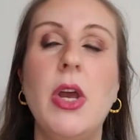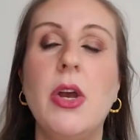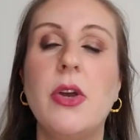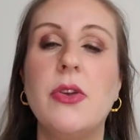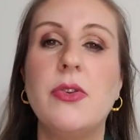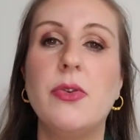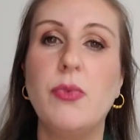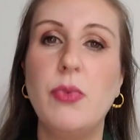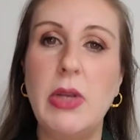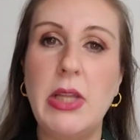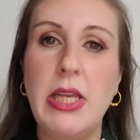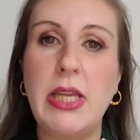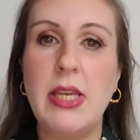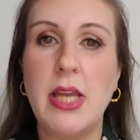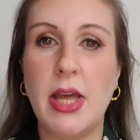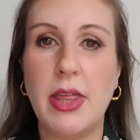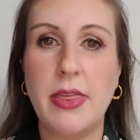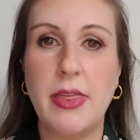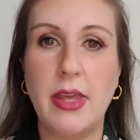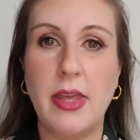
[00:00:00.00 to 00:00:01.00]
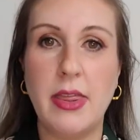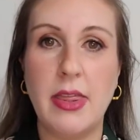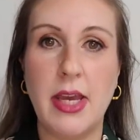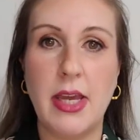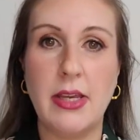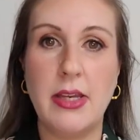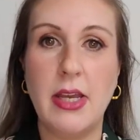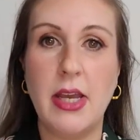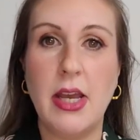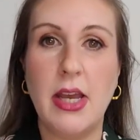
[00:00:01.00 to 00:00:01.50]
So really nothing
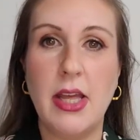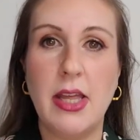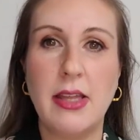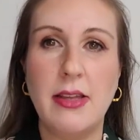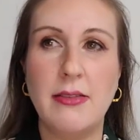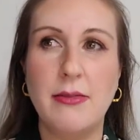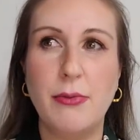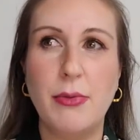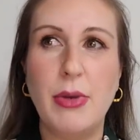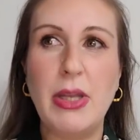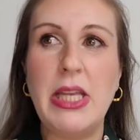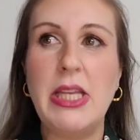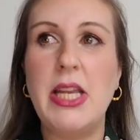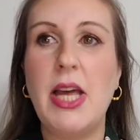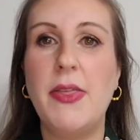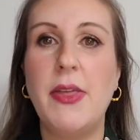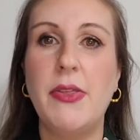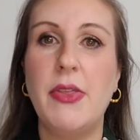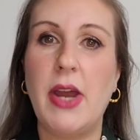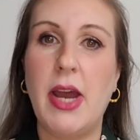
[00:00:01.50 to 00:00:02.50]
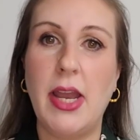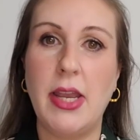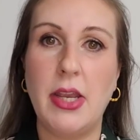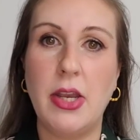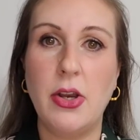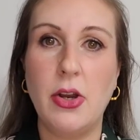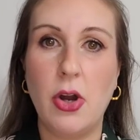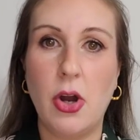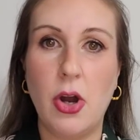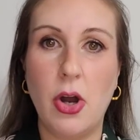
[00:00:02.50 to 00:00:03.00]
that really nothing that I
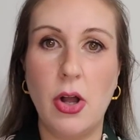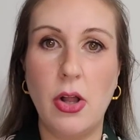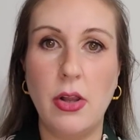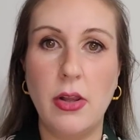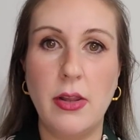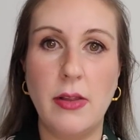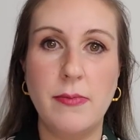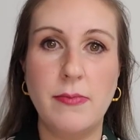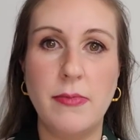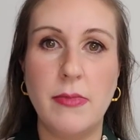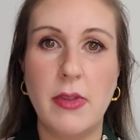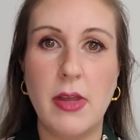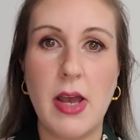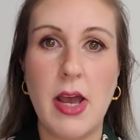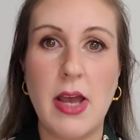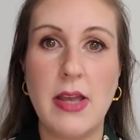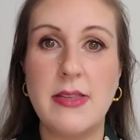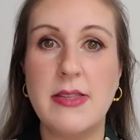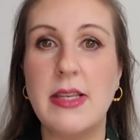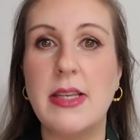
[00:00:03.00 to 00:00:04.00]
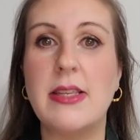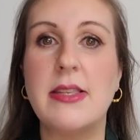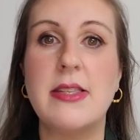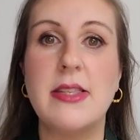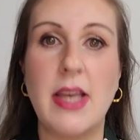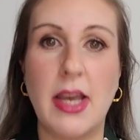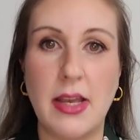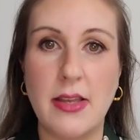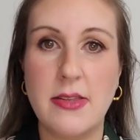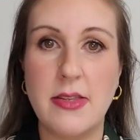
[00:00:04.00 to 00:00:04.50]
can call a
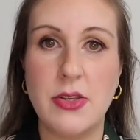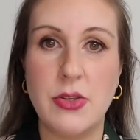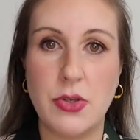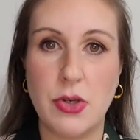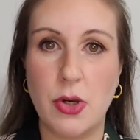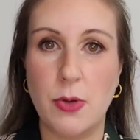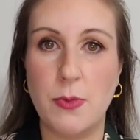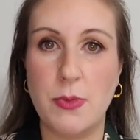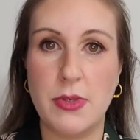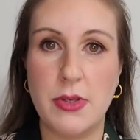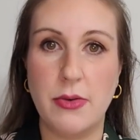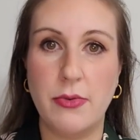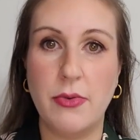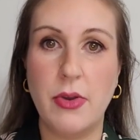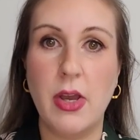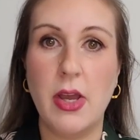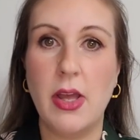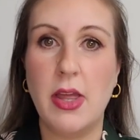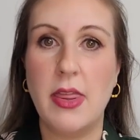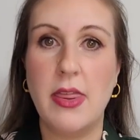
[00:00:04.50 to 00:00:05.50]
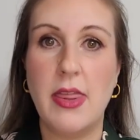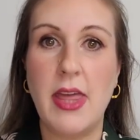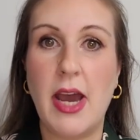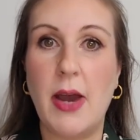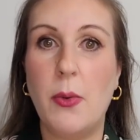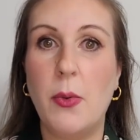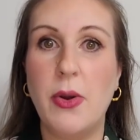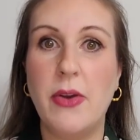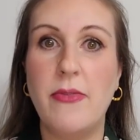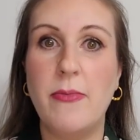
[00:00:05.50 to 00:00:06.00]
success in terms of
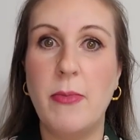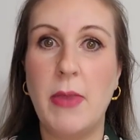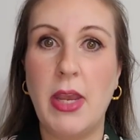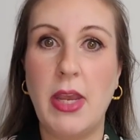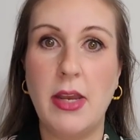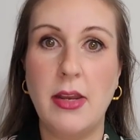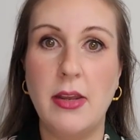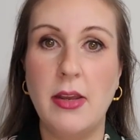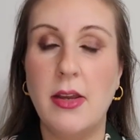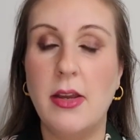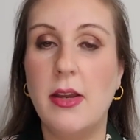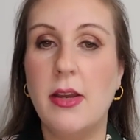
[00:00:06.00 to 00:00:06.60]
that would have made